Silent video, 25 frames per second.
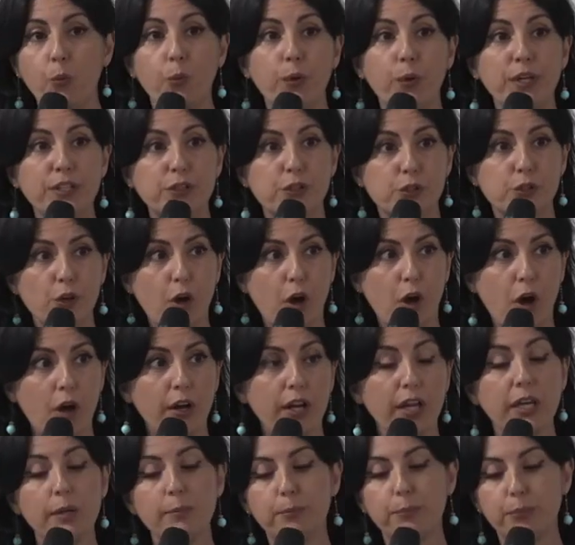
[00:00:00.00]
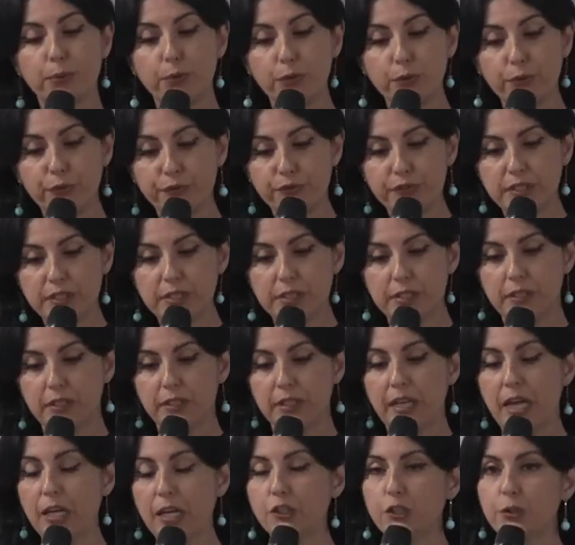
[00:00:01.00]
We saw improved
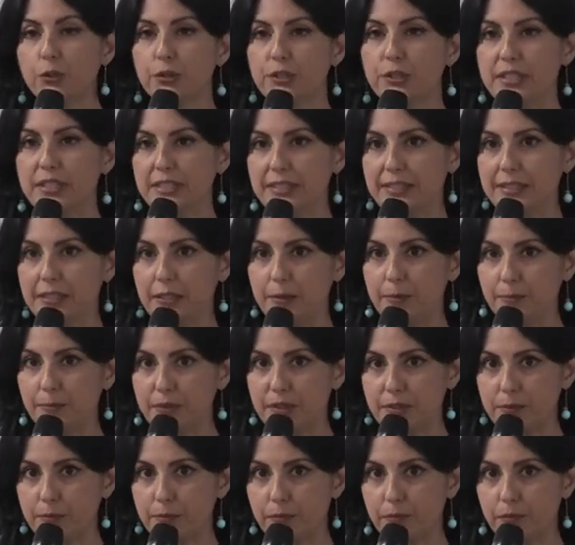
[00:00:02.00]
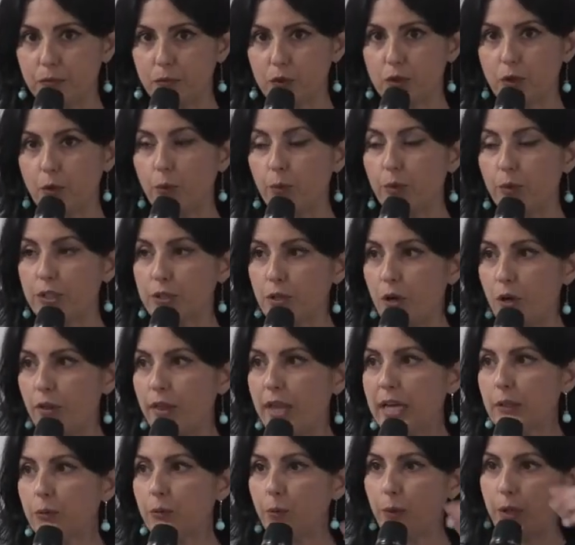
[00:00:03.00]
national systems. So we saw
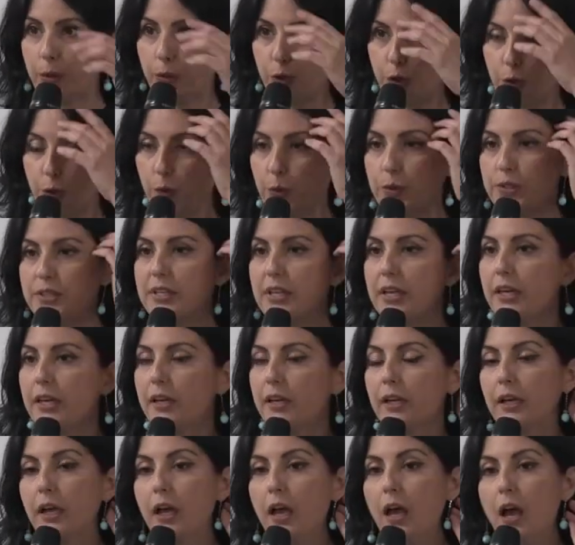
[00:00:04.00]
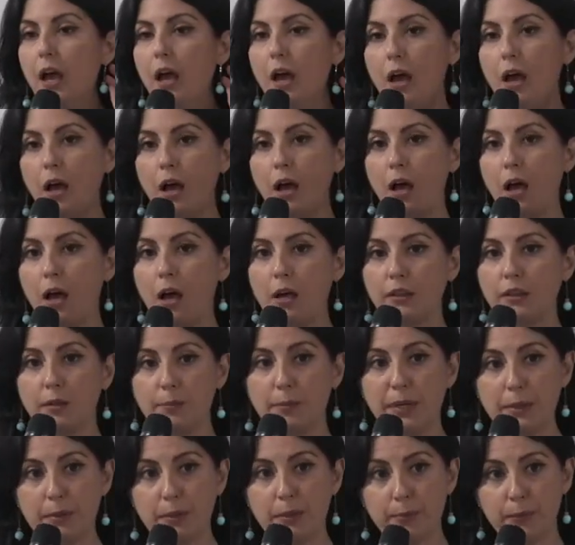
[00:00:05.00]
that when using
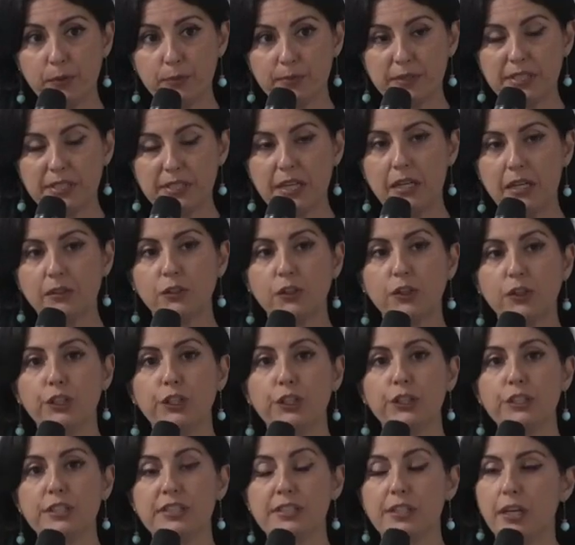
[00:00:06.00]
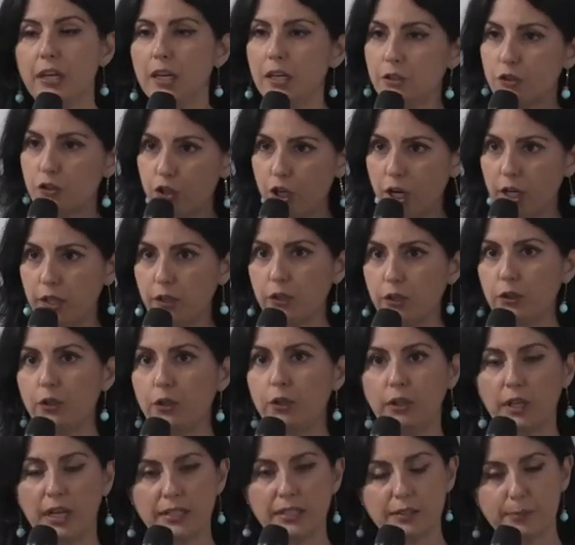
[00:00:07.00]
the minimum standards in
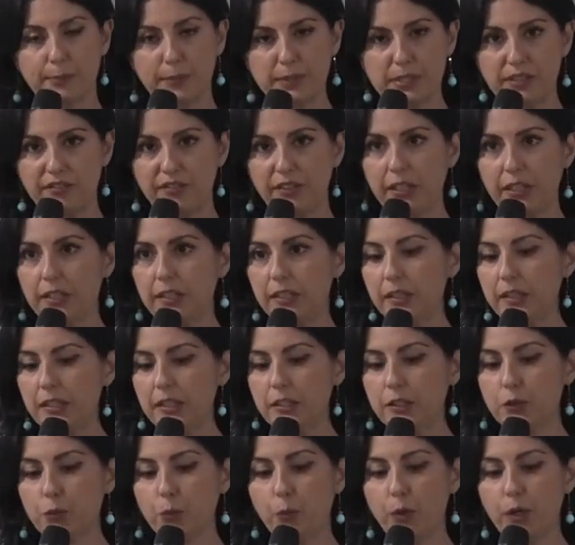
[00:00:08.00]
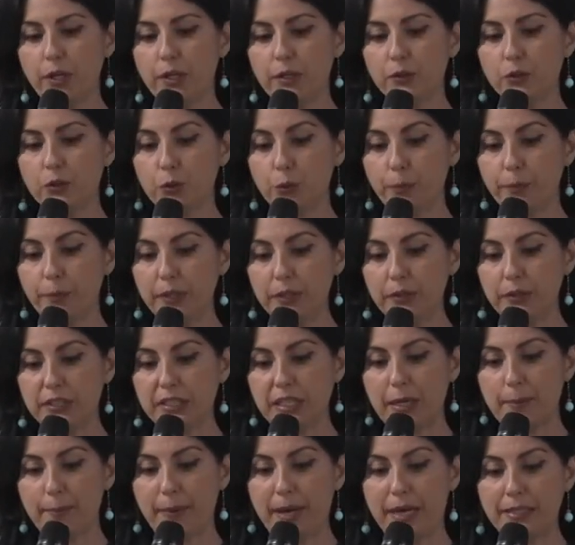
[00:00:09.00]
general, and specifically this one to build
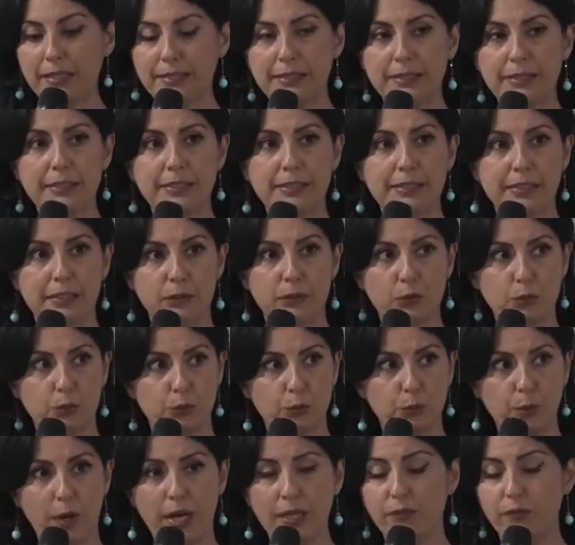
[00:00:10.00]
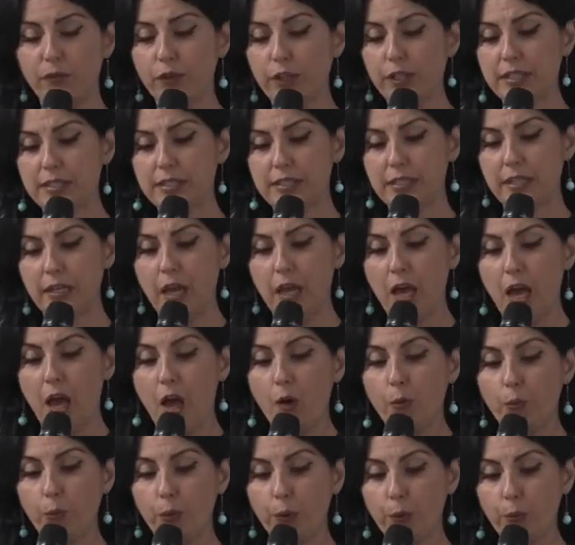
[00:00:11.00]
the capacities and to do advocacy,
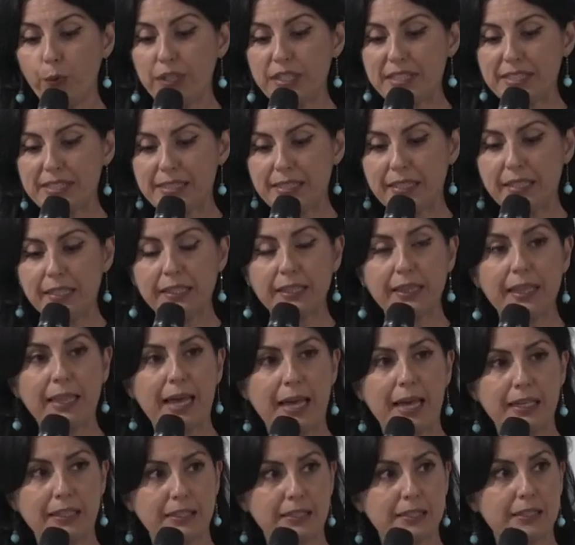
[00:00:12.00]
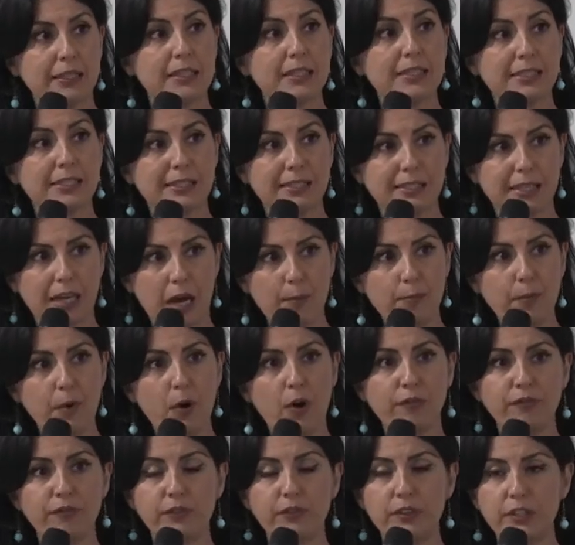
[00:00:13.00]
we were seeing that some
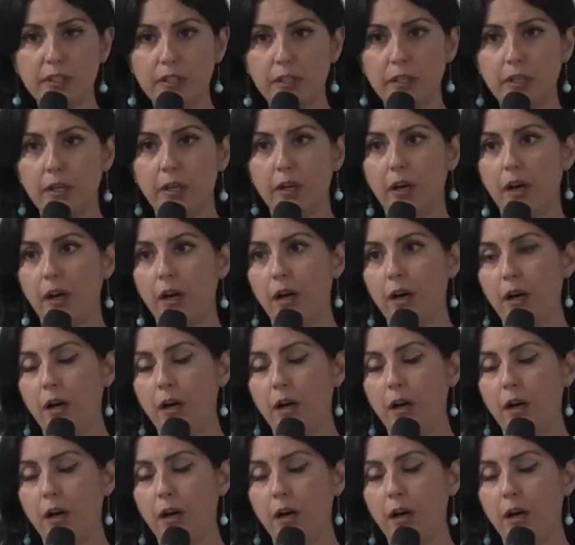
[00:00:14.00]
of the